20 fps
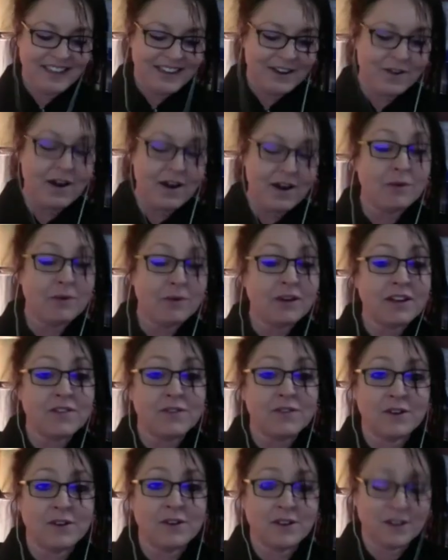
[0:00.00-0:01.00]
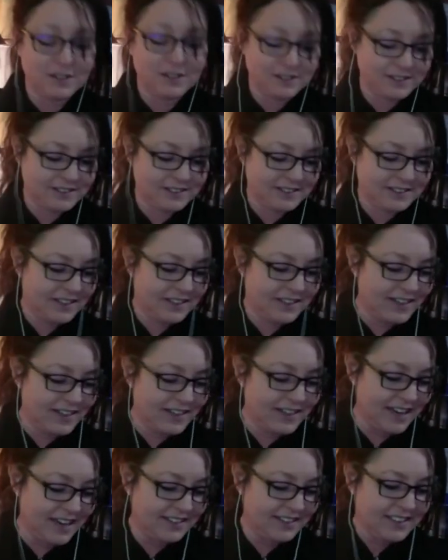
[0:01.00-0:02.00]
Or I will get phone calls. Okay.
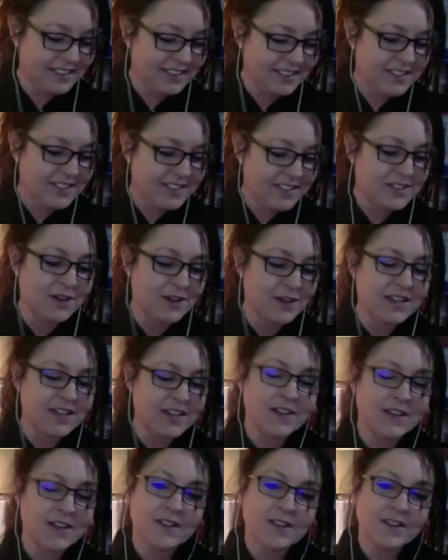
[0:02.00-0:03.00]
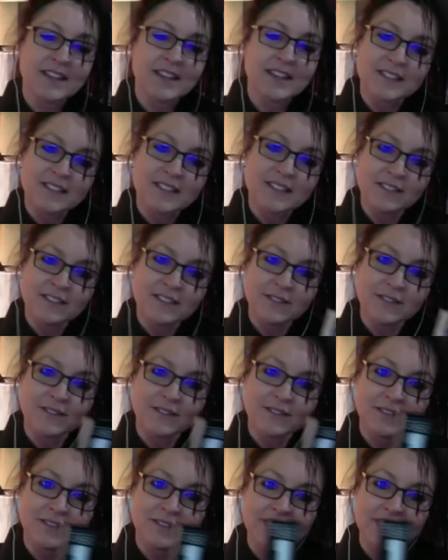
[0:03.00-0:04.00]
So guess who
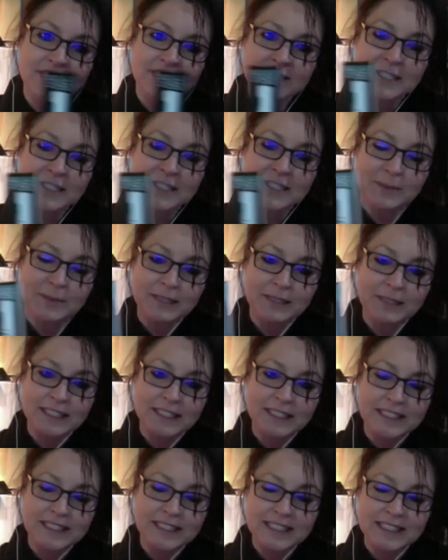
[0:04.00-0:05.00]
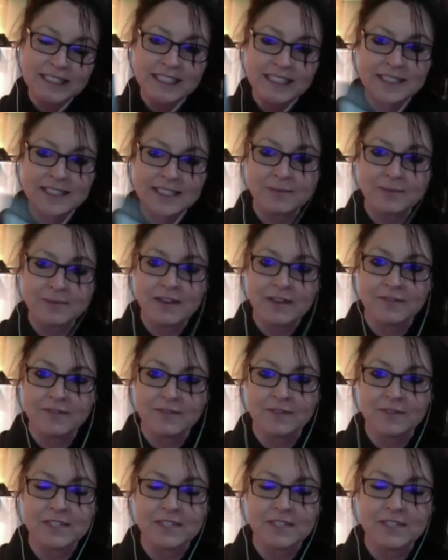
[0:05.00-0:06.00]
gets to win the SPF
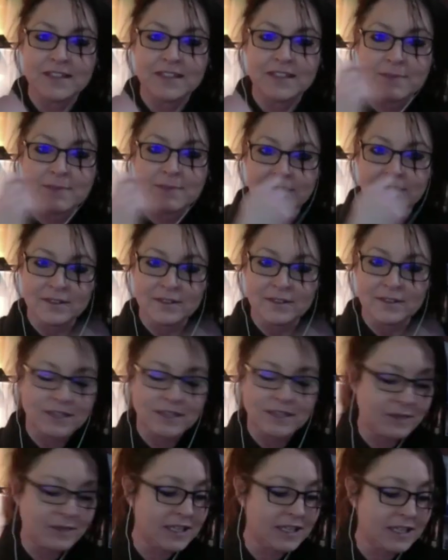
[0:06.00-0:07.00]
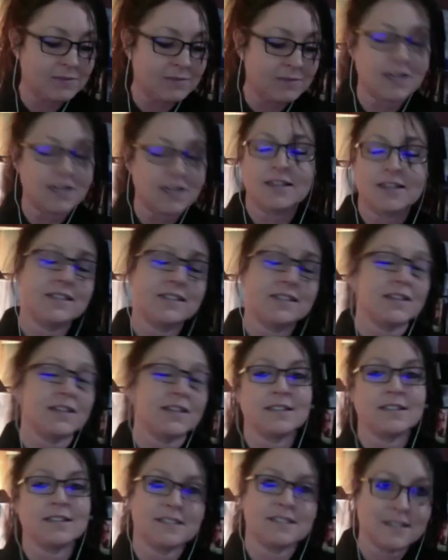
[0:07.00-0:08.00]
50, the powder that we keep talking
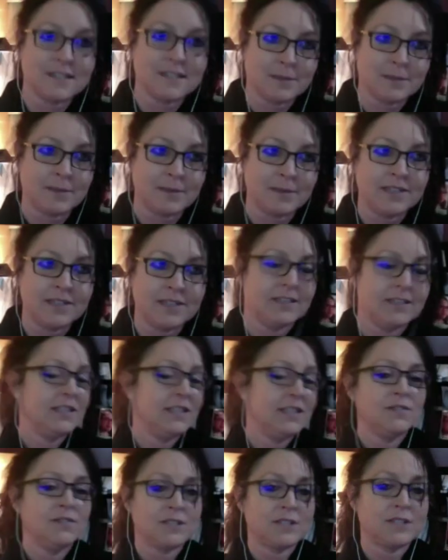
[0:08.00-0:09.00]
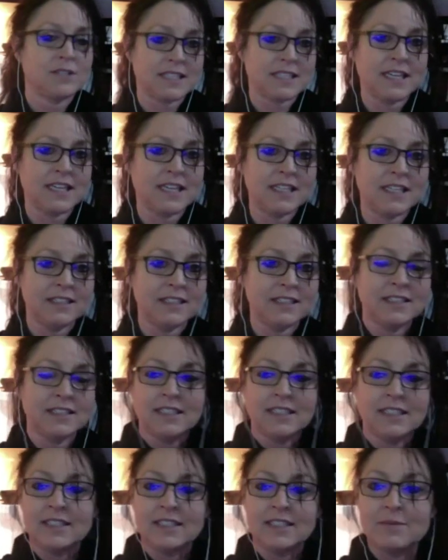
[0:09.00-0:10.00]
about for setting.
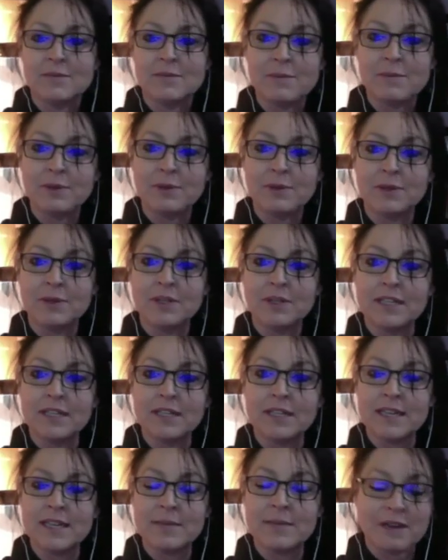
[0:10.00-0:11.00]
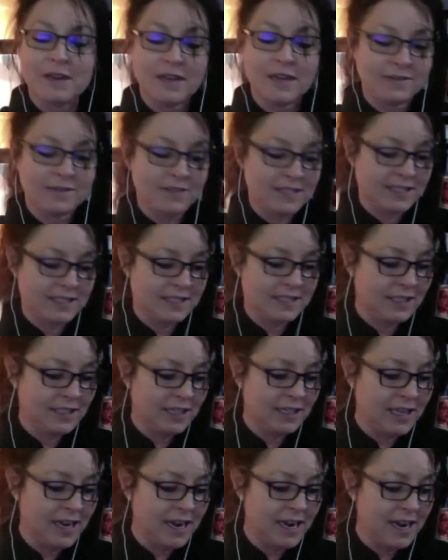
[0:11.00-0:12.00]
Let me pull a name out of this
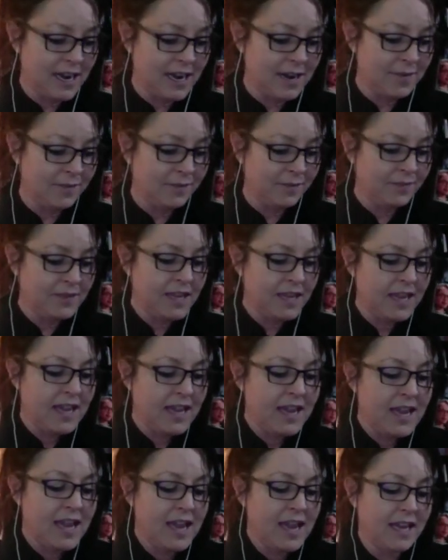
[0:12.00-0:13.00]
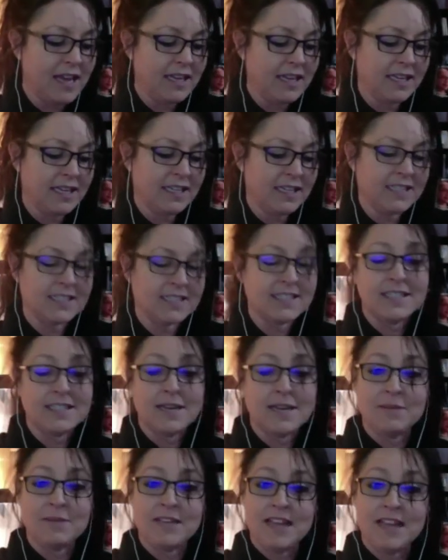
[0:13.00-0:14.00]
little hat, and it is
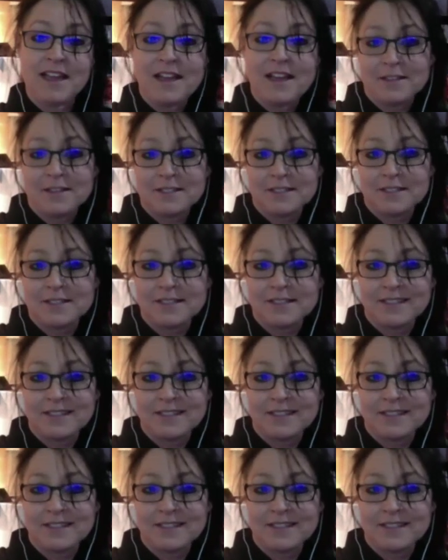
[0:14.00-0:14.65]
Debbie S.